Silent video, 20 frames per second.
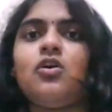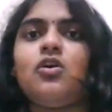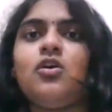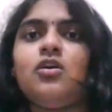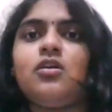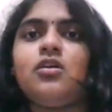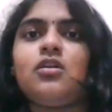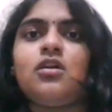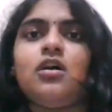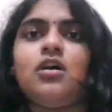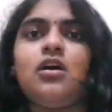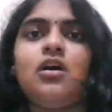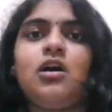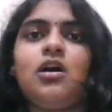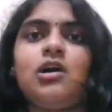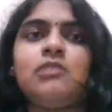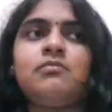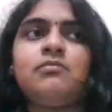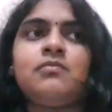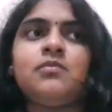or
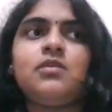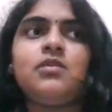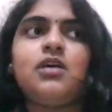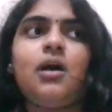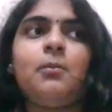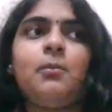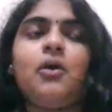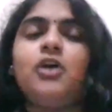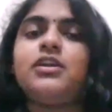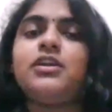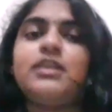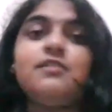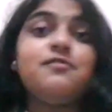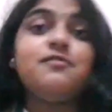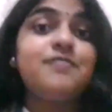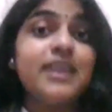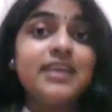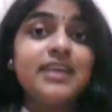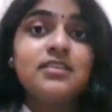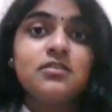about
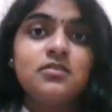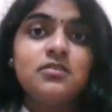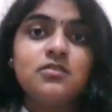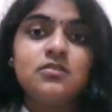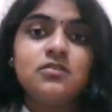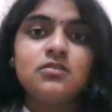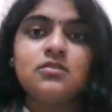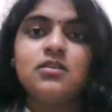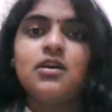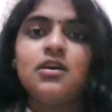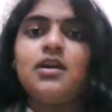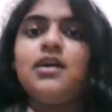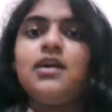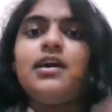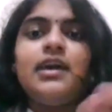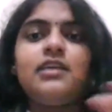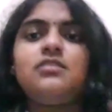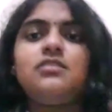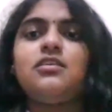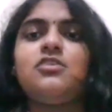events,
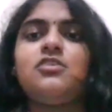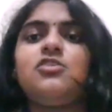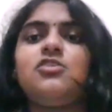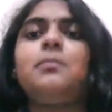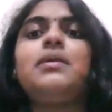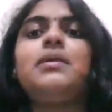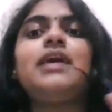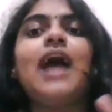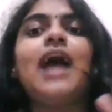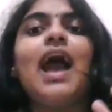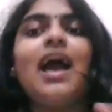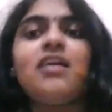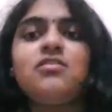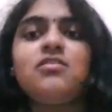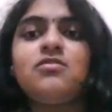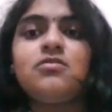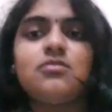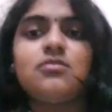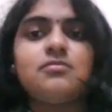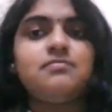etc. Be
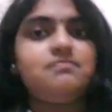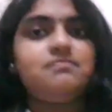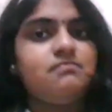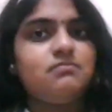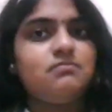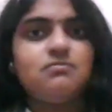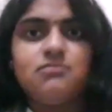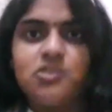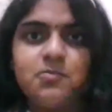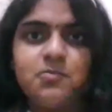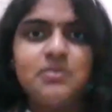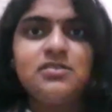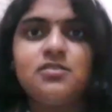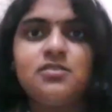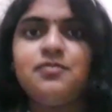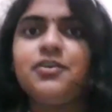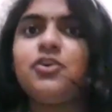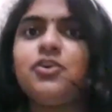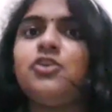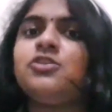as
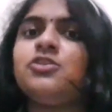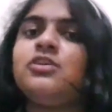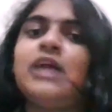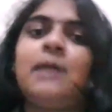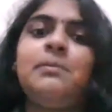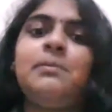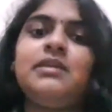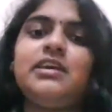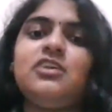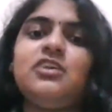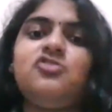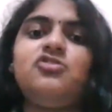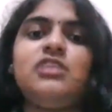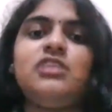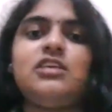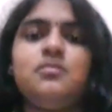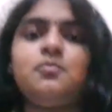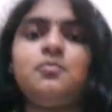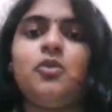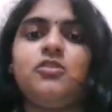specific on your application
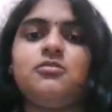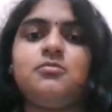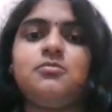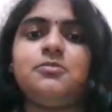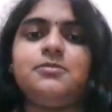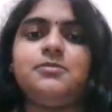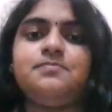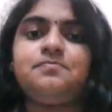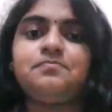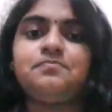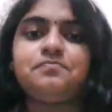as possible.